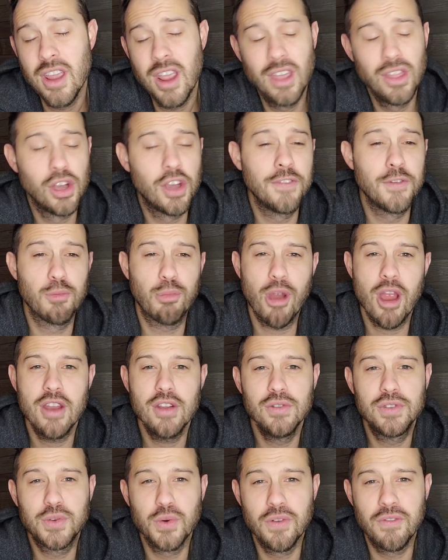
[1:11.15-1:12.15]
And look, if you're brand
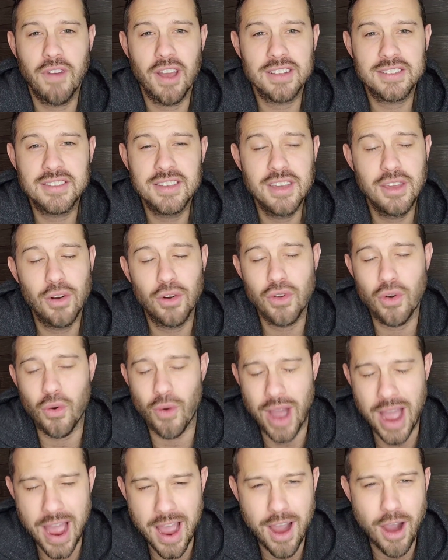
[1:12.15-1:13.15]
new to investing, you don't know
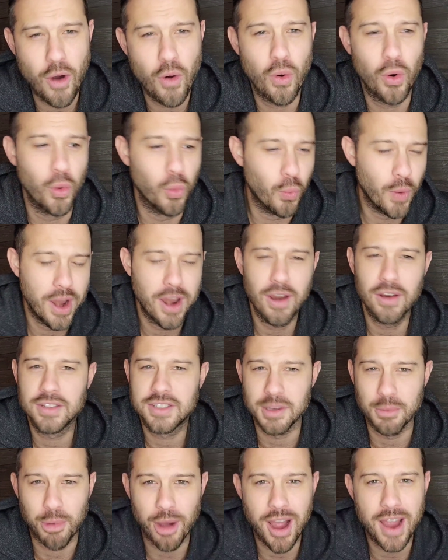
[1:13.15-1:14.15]
how or where
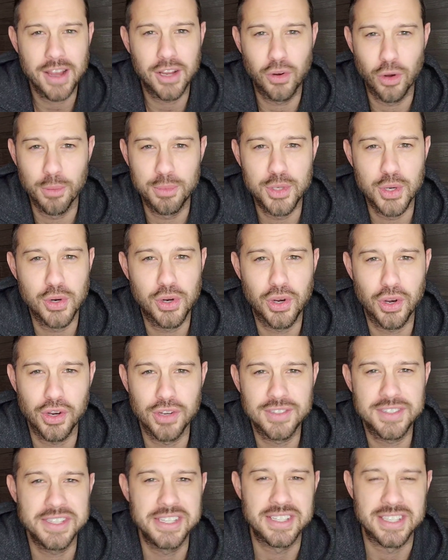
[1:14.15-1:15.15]
to buy
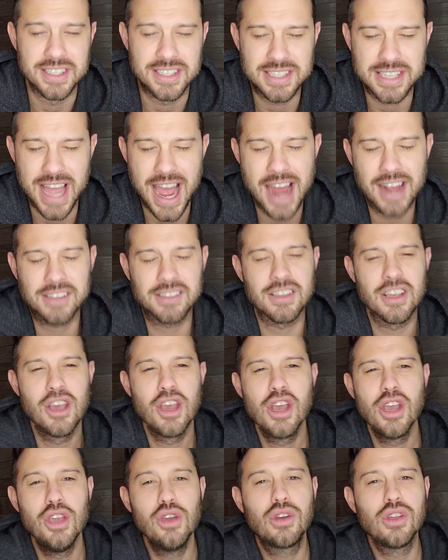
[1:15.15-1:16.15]
cryptocurrencies and stocks,
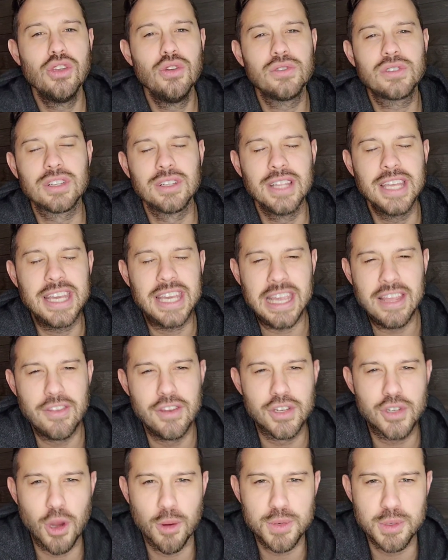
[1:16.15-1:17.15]
you can use the link in
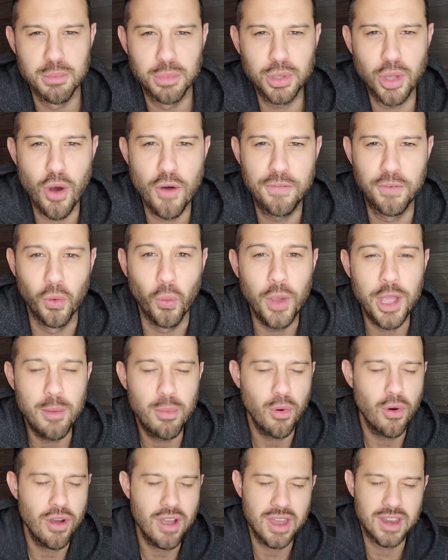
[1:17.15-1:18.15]
the description below for
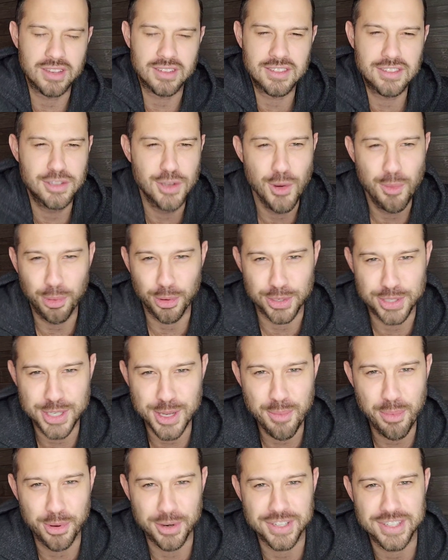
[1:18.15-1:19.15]
Webull. It is super
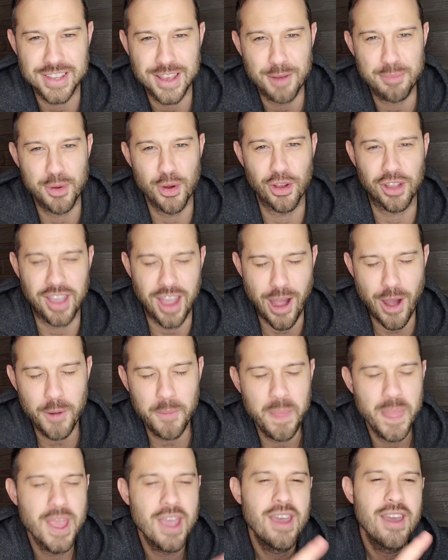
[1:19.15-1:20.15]
simple to set up your
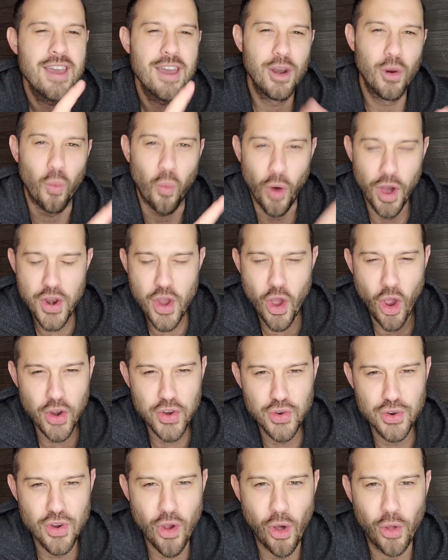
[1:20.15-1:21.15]
account, and a
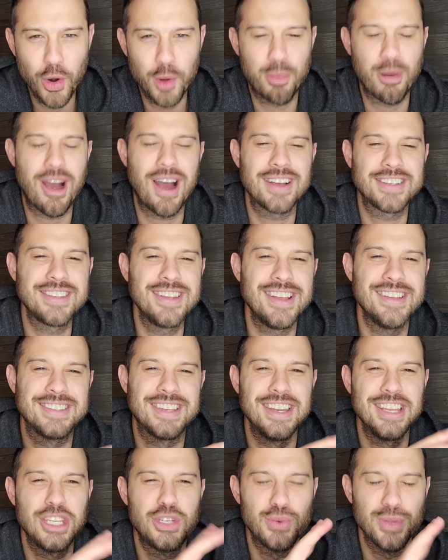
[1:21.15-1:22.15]
$100 deposit is
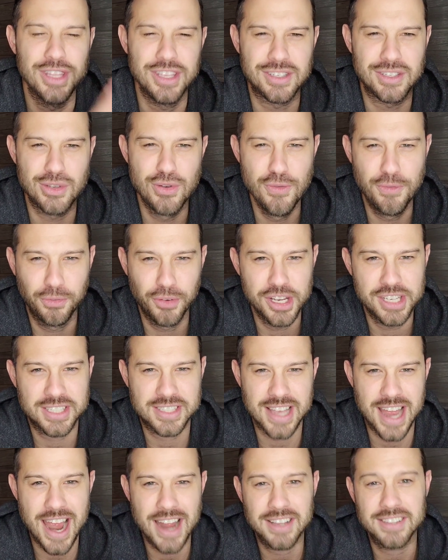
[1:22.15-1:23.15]
going to get you at least 2 free
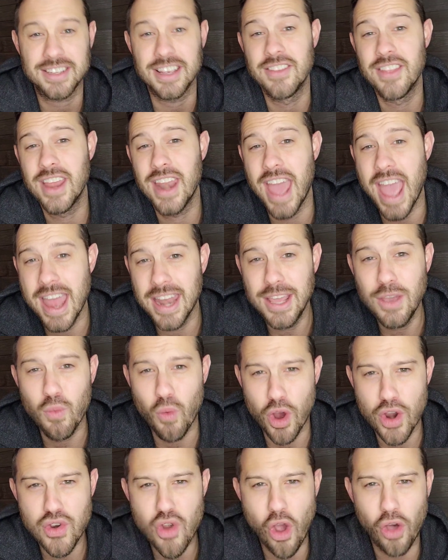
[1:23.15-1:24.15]
stocks, and then any
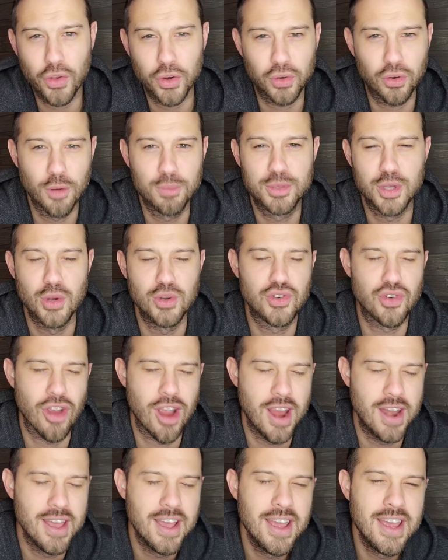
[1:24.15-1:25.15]
$1 crypto
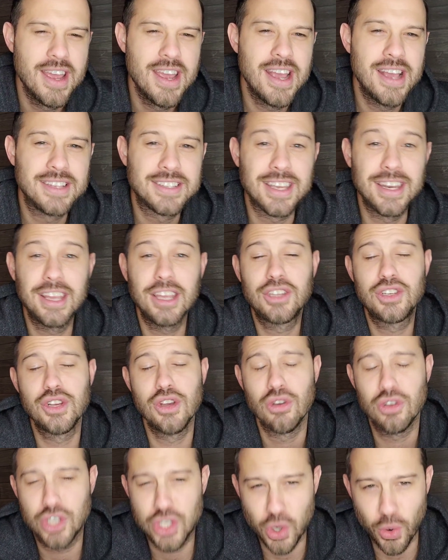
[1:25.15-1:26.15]
trade is going to get
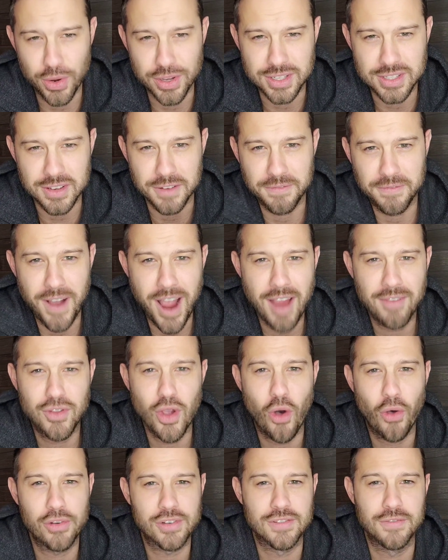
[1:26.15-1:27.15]
you your choice of
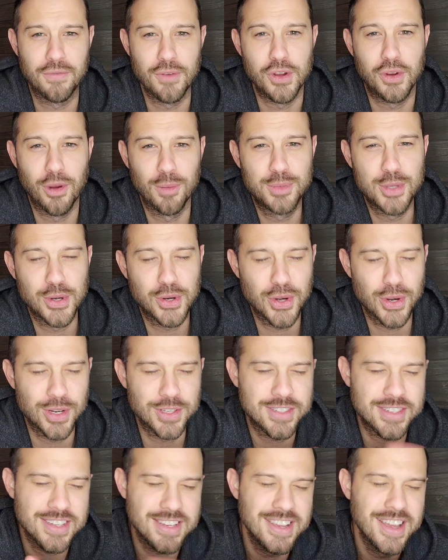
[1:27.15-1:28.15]
$5 in free
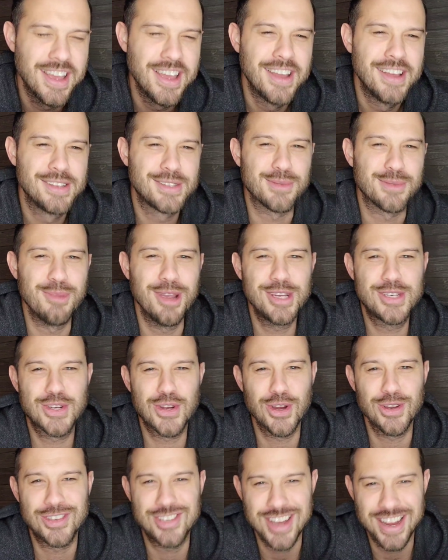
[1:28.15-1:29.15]
cryptocurrency. So make
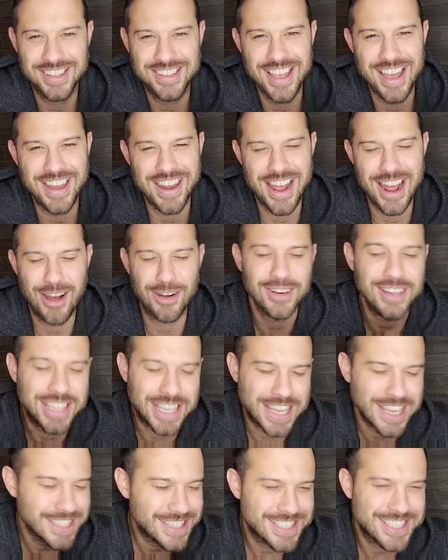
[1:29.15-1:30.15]
sure to check that out.
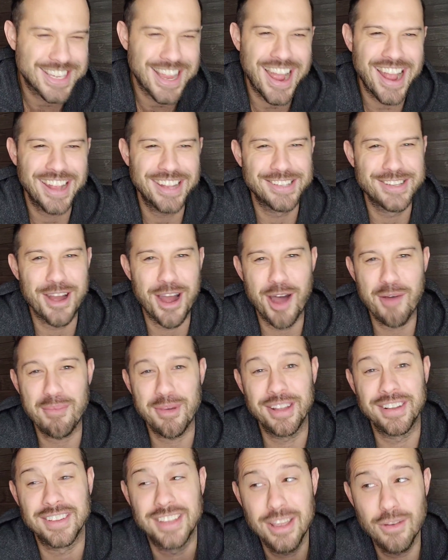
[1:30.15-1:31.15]
Get signed
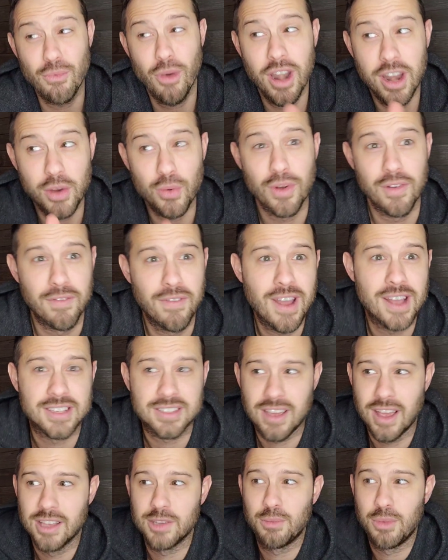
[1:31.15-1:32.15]
up and get ready to
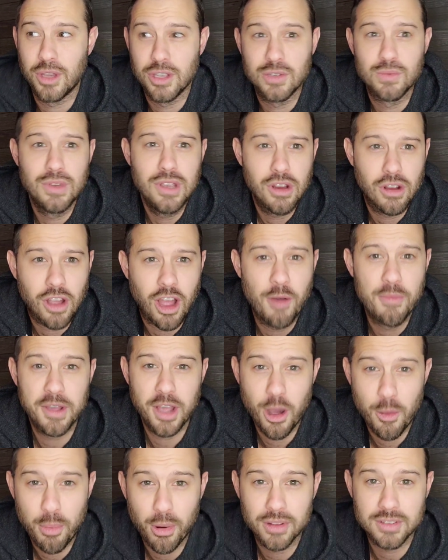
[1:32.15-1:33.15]
invest, guys, because we are
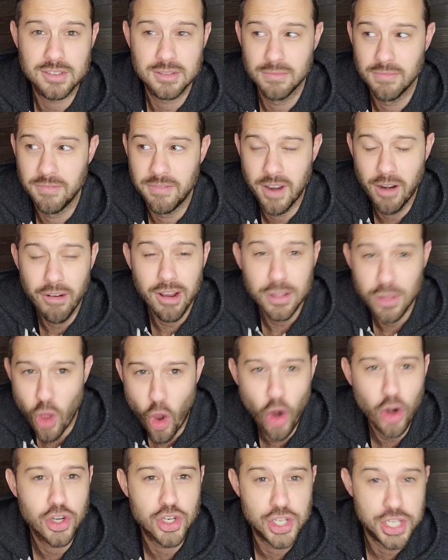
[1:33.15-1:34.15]
coming up on some very
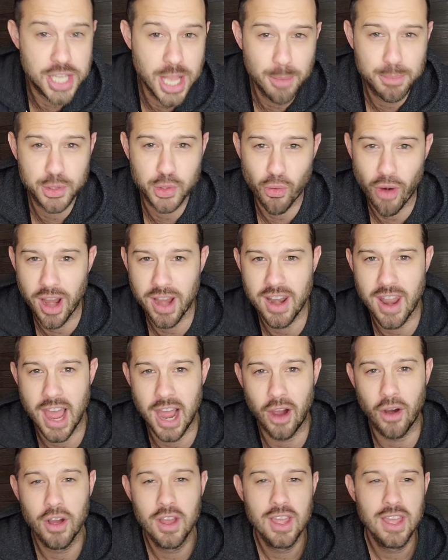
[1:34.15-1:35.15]
large dips right
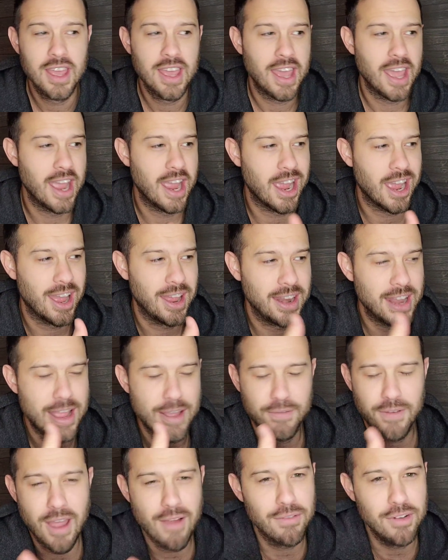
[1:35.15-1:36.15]
now. And
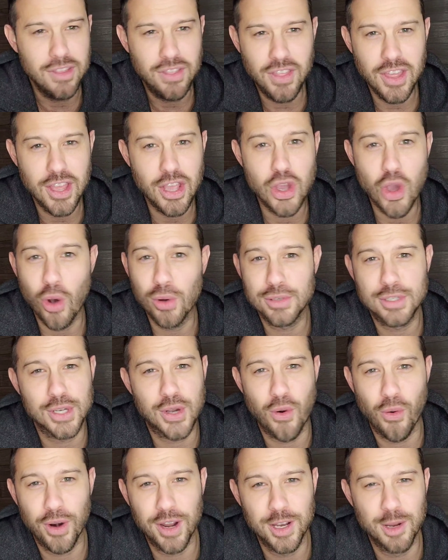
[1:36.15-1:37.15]
if everything goes
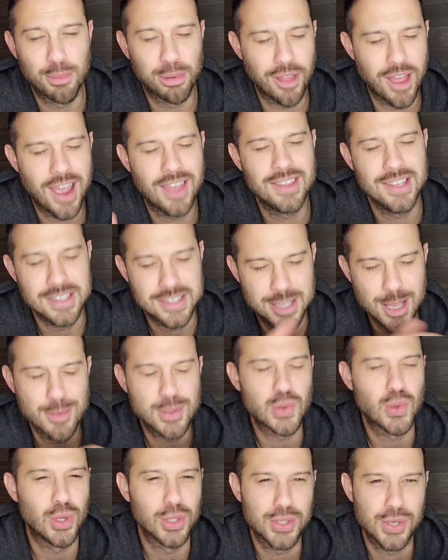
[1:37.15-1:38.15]
according to plan, these
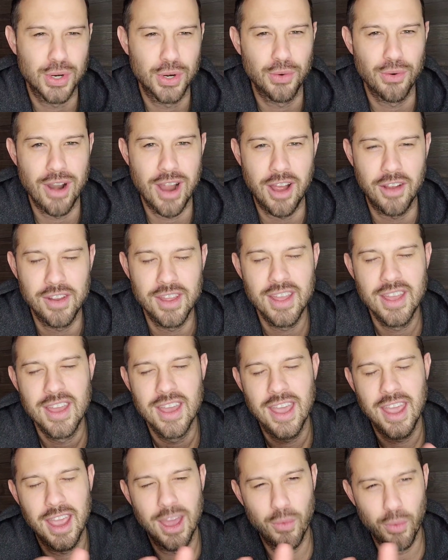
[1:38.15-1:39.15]
dips will turn around
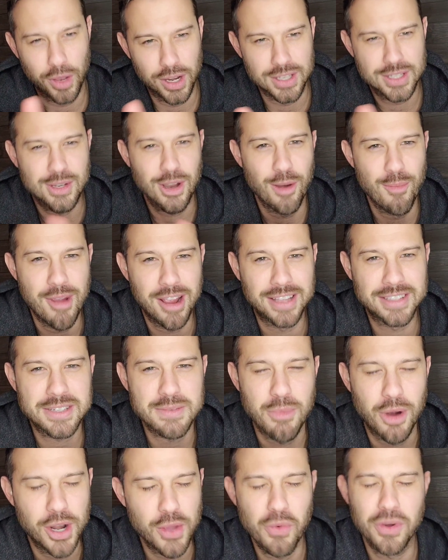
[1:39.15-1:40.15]
and we're going to start making
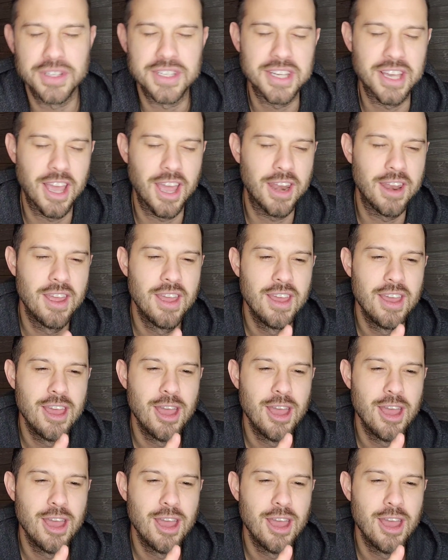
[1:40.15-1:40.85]
some money once again.